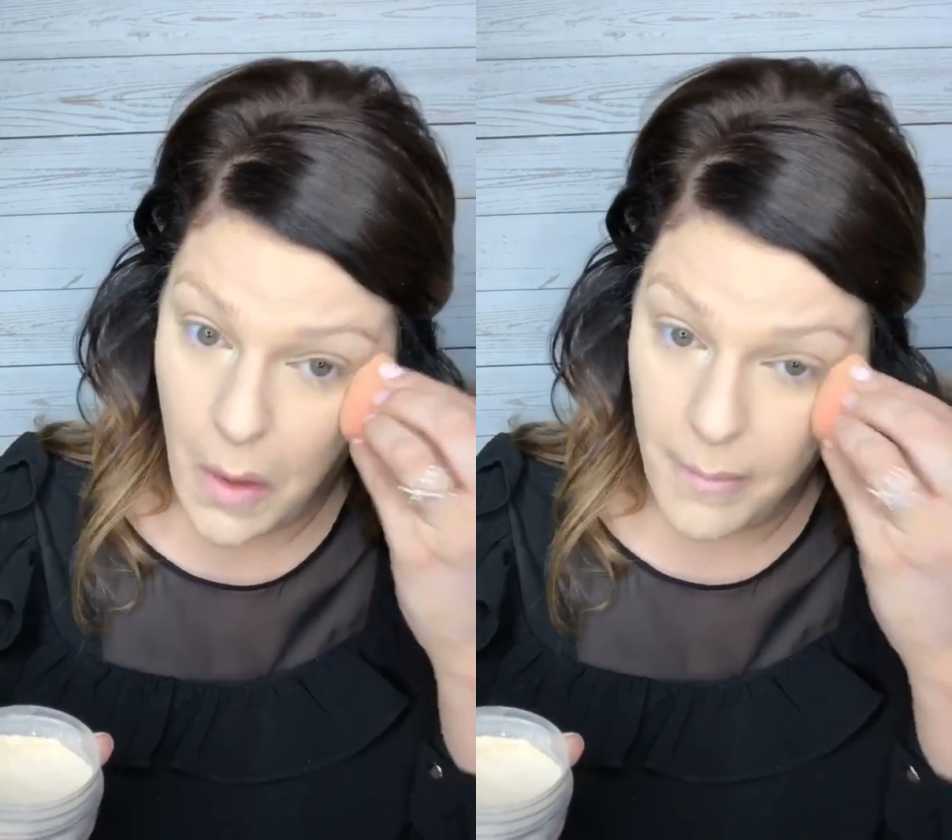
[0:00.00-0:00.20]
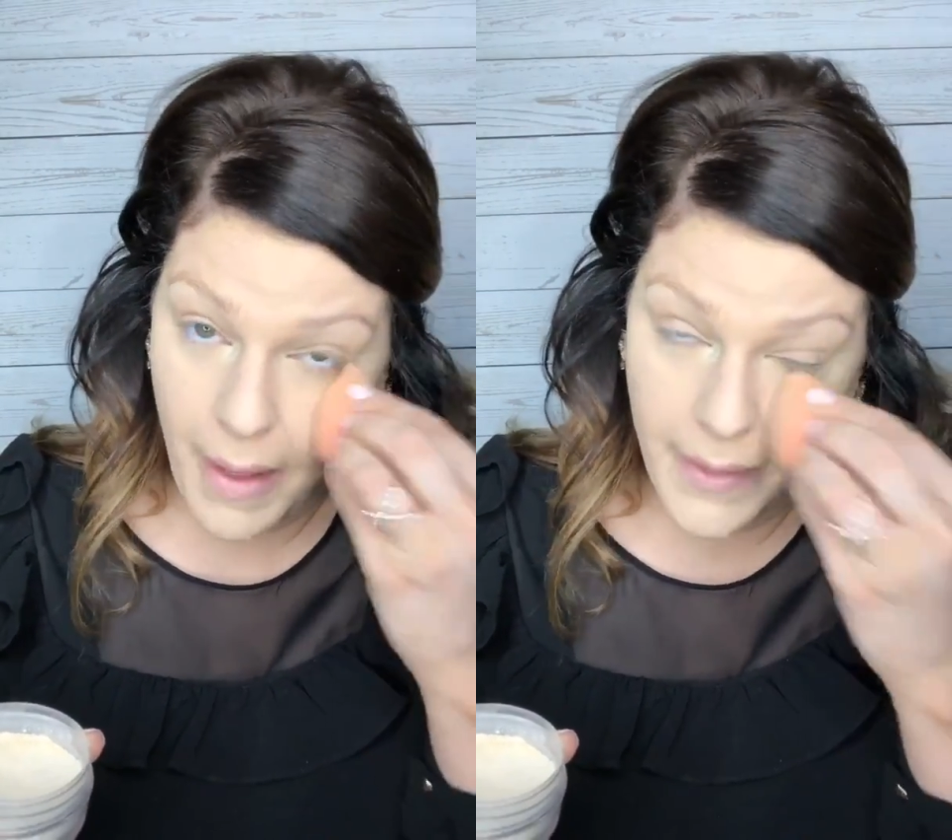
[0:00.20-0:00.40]

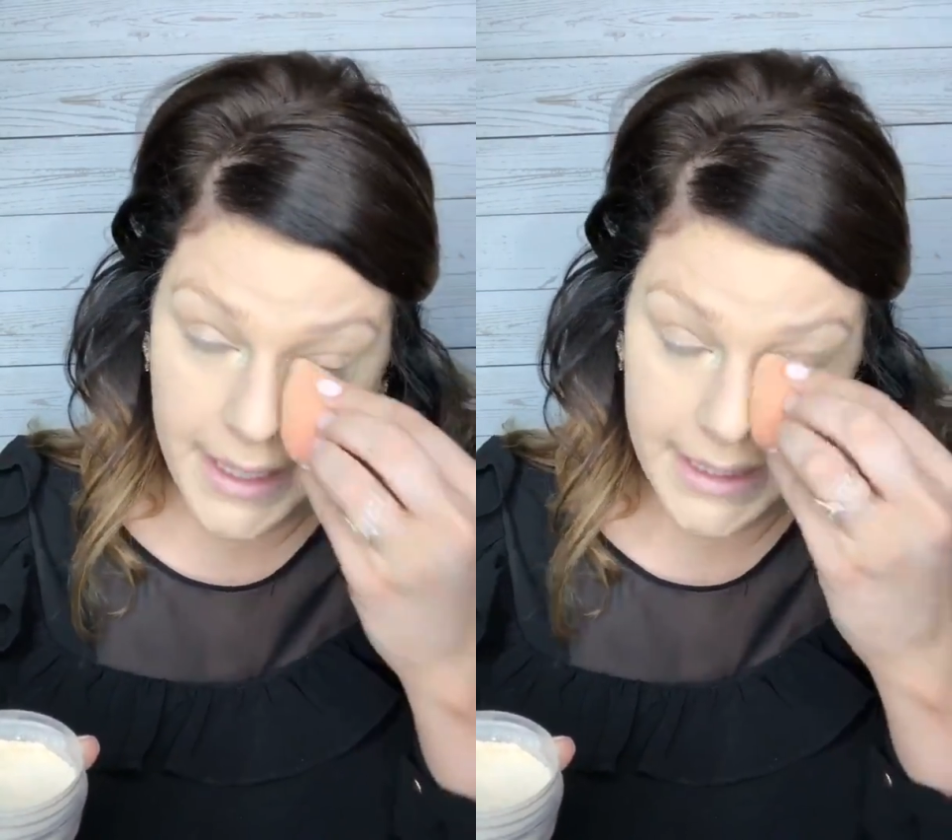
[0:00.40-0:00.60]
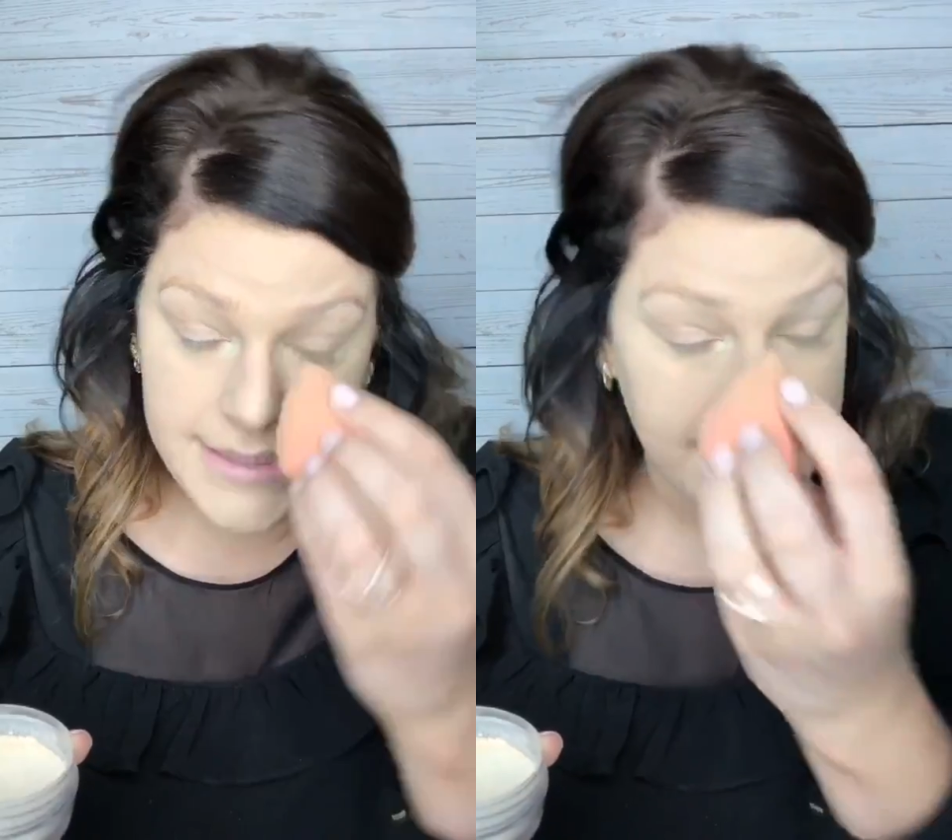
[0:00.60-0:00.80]
I'm not
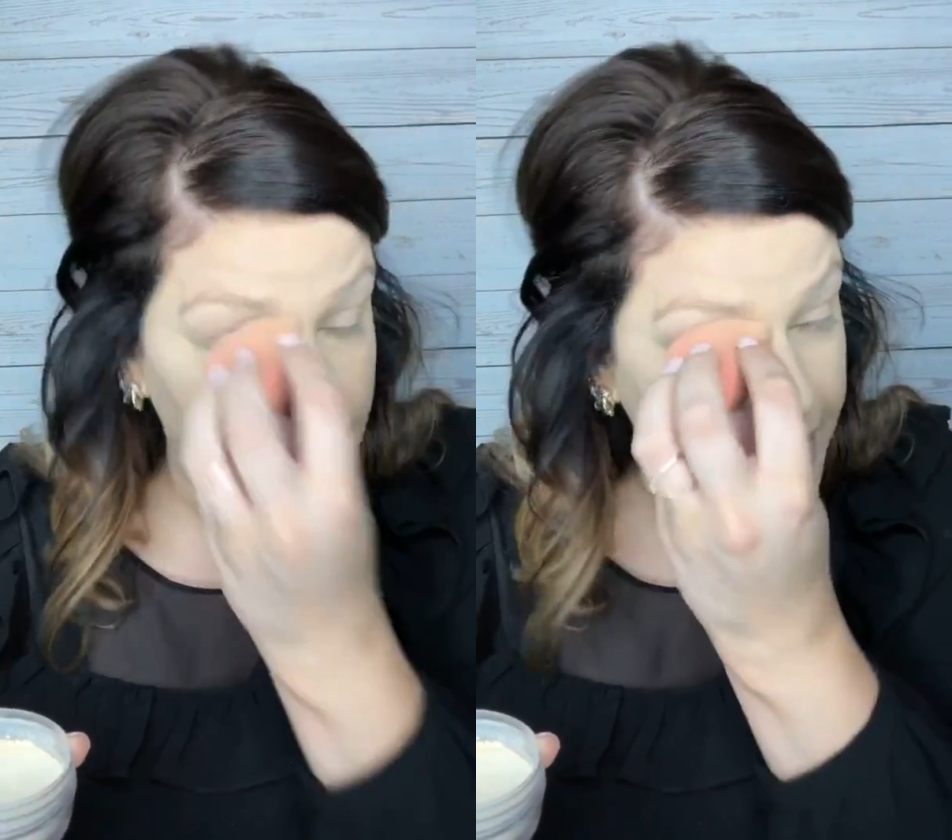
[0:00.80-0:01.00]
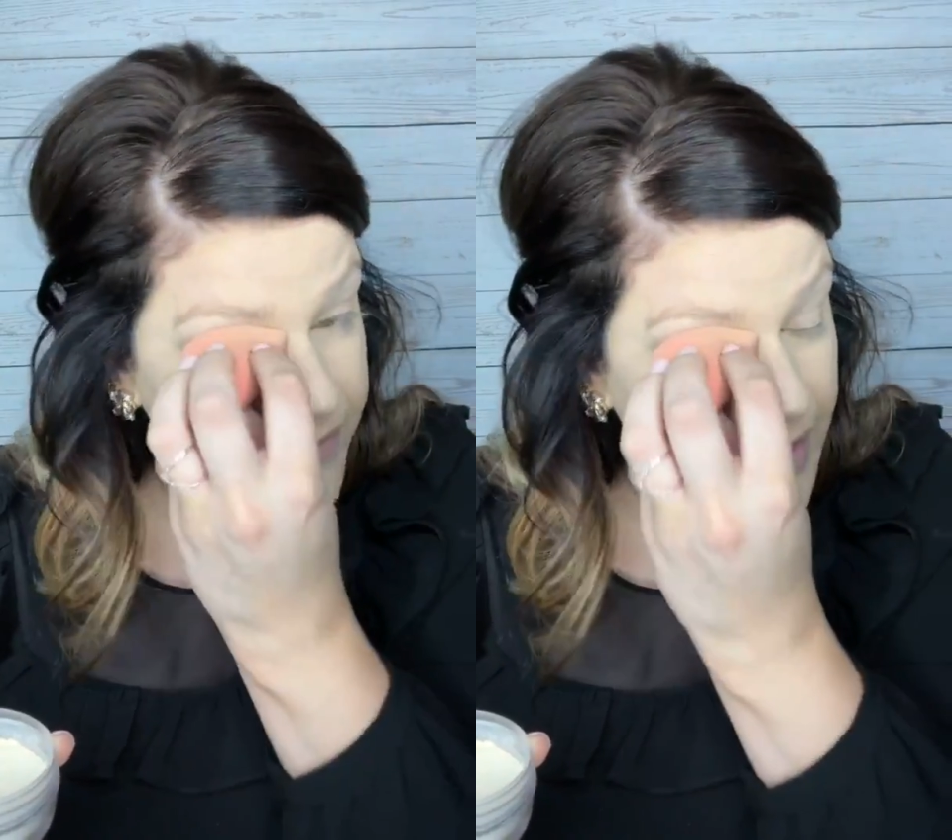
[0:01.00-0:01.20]
letting it sit
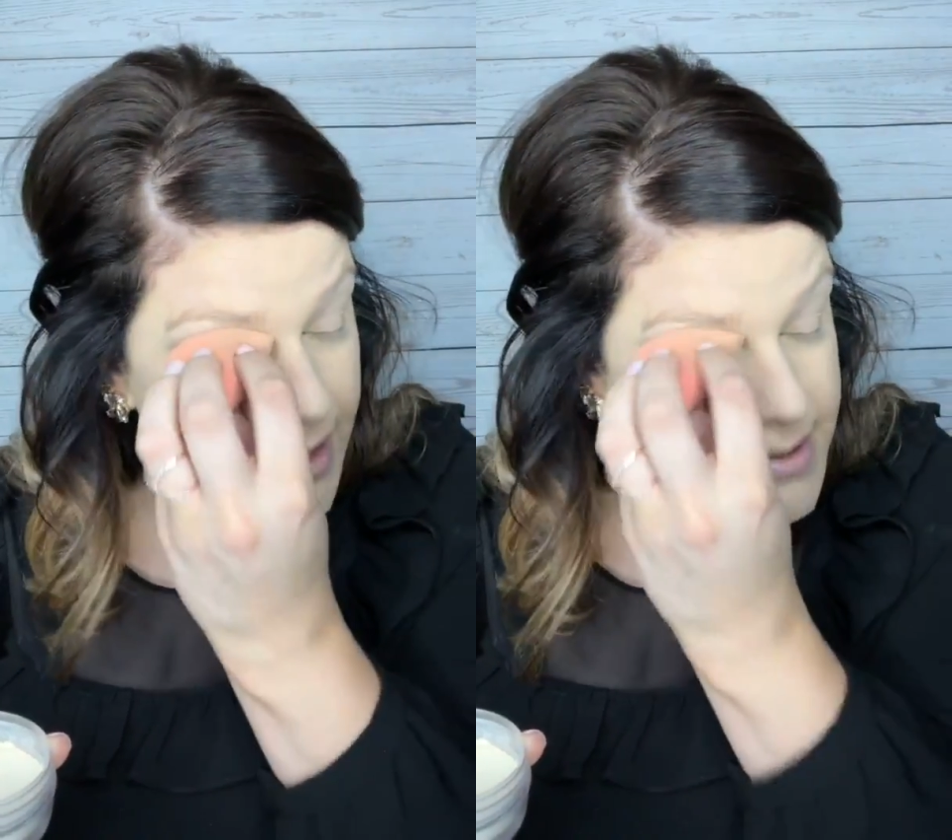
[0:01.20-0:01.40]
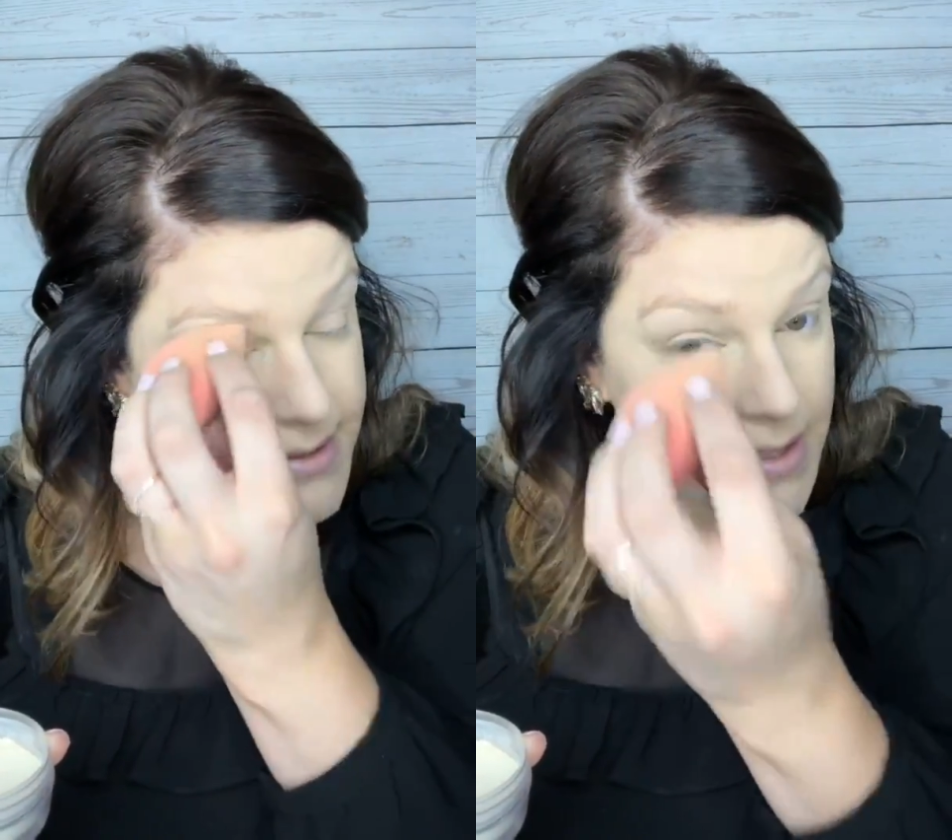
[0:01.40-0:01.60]
on my
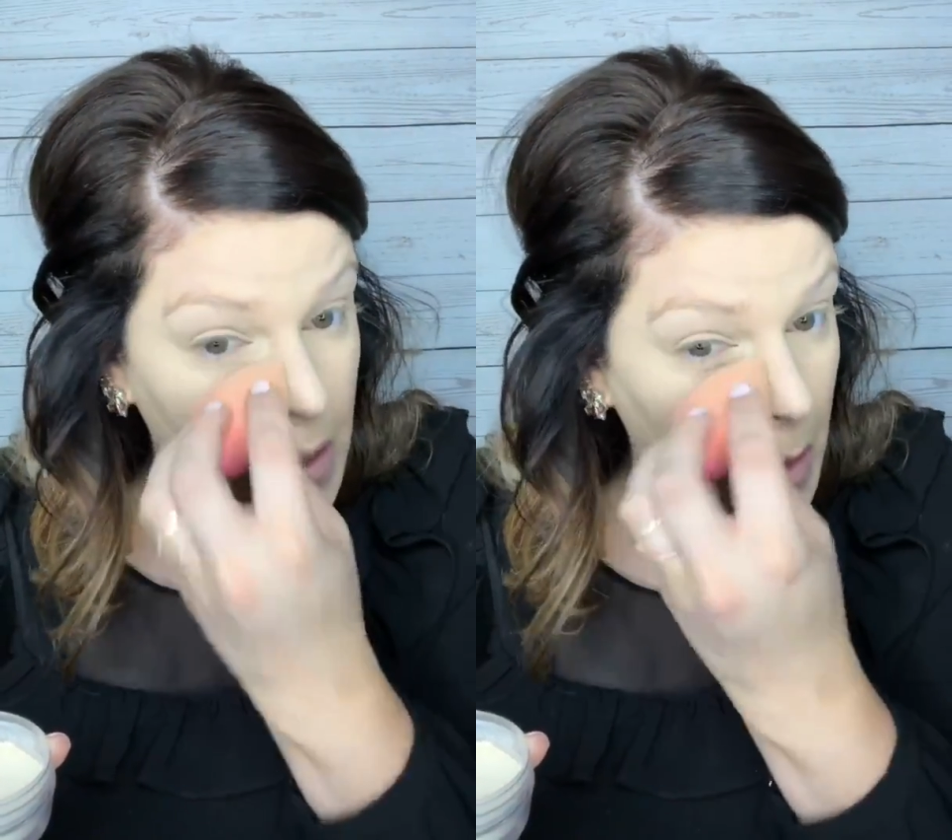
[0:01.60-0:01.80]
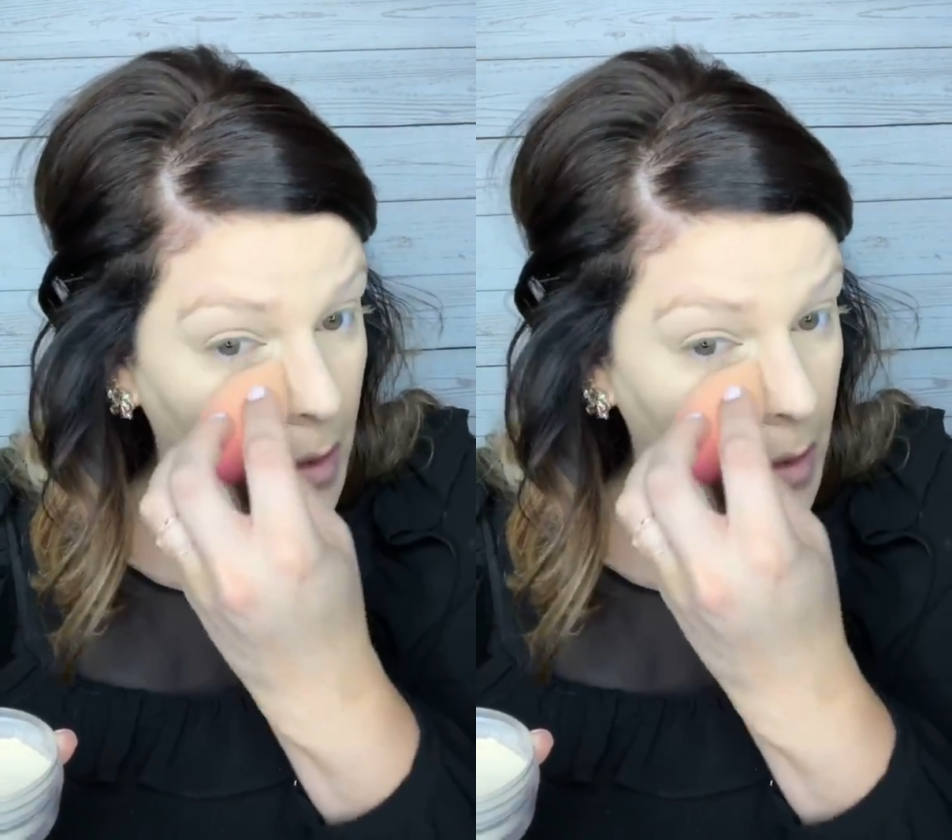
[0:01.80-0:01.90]
face.